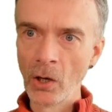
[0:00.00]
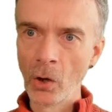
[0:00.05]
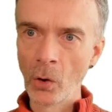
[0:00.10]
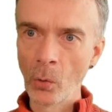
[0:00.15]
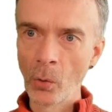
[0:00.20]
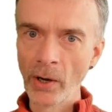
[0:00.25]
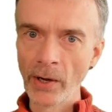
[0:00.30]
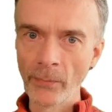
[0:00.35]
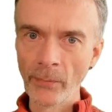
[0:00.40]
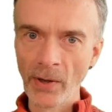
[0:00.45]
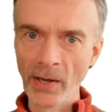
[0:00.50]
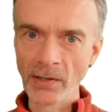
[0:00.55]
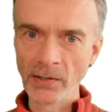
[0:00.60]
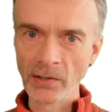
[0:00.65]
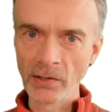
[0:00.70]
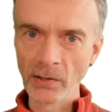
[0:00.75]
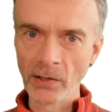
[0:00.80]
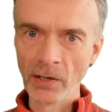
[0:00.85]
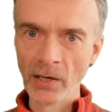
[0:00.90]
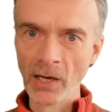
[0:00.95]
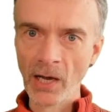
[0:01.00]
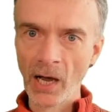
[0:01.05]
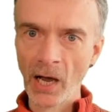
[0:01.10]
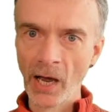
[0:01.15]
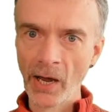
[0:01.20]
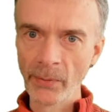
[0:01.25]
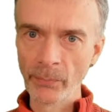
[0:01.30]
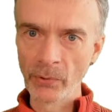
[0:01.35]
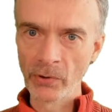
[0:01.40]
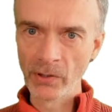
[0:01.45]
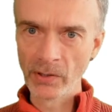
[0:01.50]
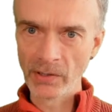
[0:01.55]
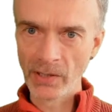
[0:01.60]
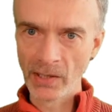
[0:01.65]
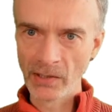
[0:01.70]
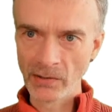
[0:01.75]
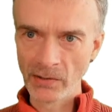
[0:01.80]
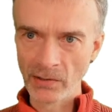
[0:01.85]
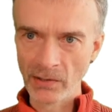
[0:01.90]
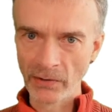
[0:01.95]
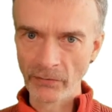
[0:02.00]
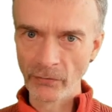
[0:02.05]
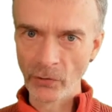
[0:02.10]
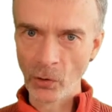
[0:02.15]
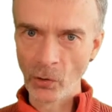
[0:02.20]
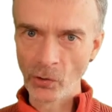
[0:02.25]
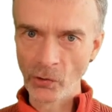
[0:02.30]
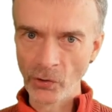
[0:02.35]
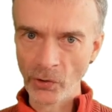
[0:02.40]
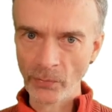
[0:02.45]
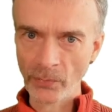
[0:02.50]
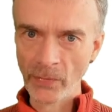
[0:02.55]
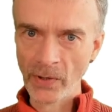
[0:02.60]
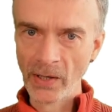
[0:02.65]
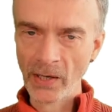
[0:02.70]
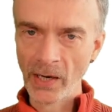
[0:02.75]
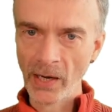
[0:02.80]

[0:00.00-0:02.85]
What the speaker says: white matter hyperintensity volume